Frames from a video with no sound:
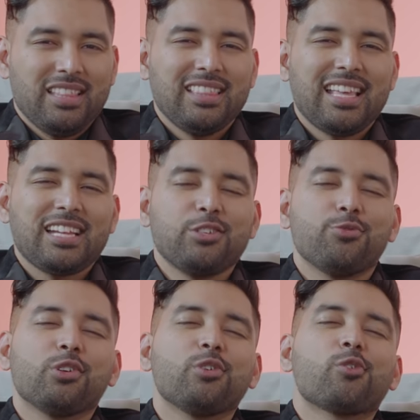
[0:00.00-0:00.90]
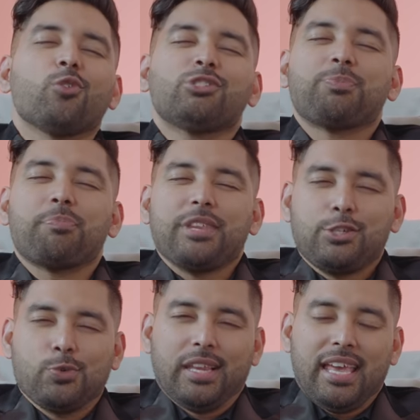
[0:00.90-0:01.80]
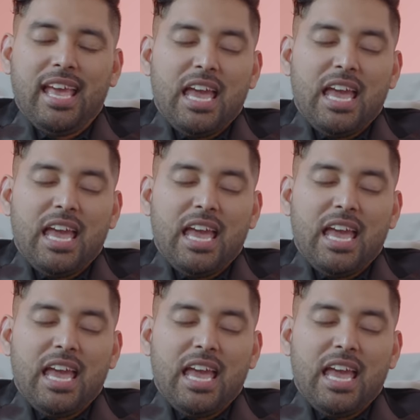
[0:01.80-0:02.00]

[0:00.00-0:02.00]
That you will grow spiritually.